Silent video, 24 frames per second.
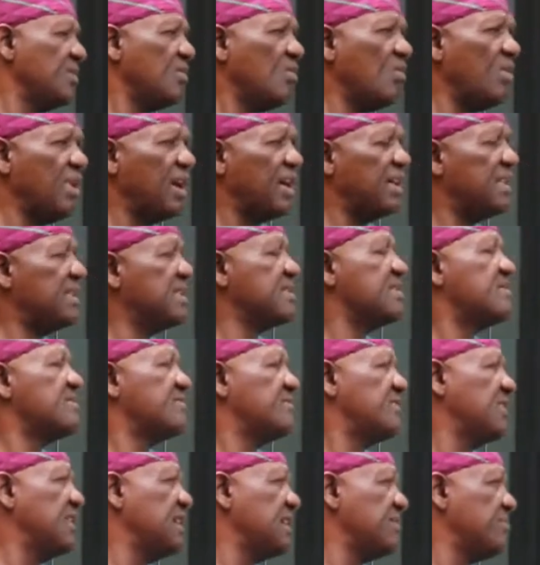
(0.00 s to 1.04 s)
We
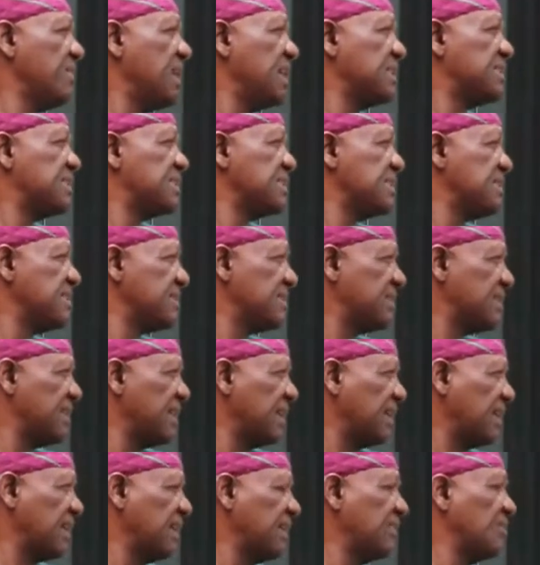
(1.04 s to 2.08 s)
identify machines
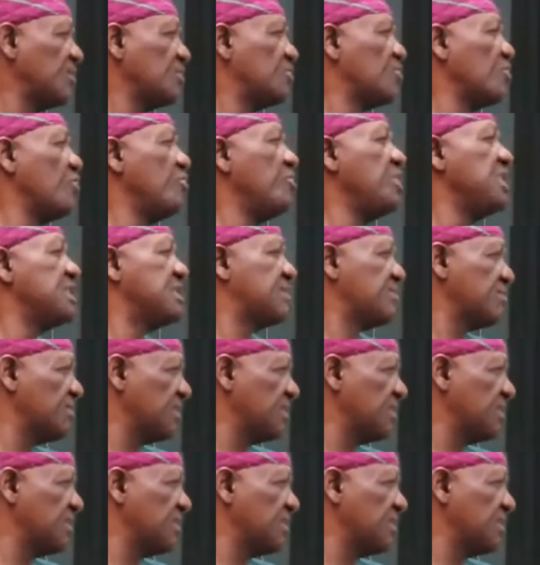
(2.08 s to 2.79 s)
that can automate